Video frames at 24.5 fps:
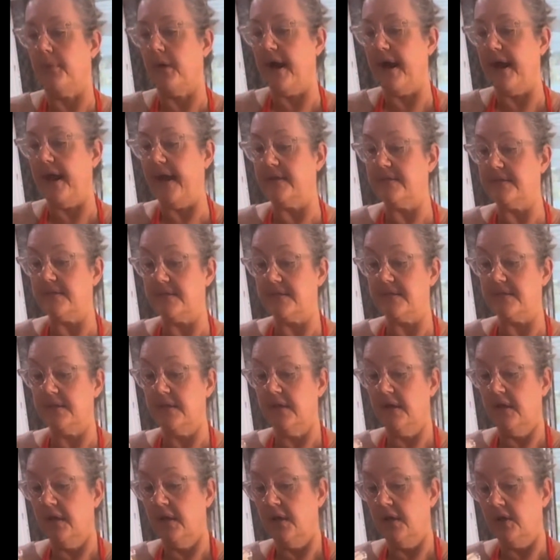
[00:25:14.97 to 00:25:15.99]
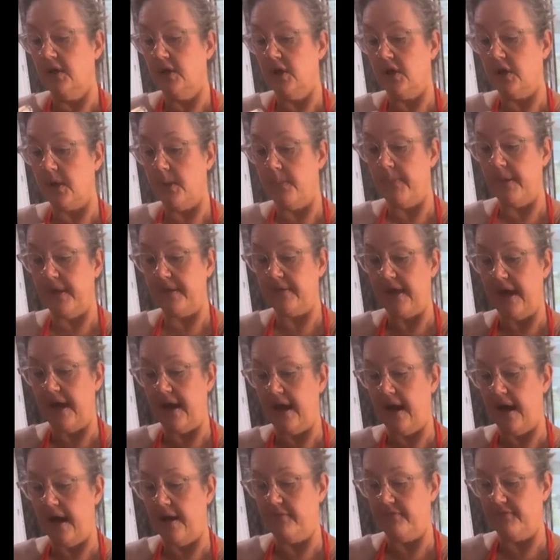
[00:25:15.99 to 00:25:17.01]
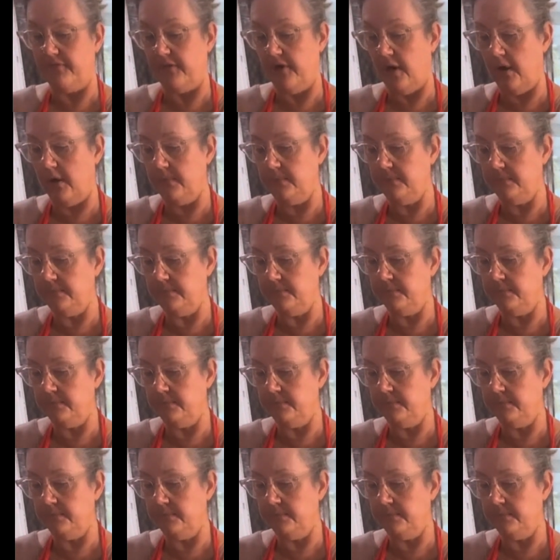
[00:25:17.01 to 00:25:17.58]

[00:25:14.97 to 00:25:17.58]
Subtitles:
brands you can pick that up from.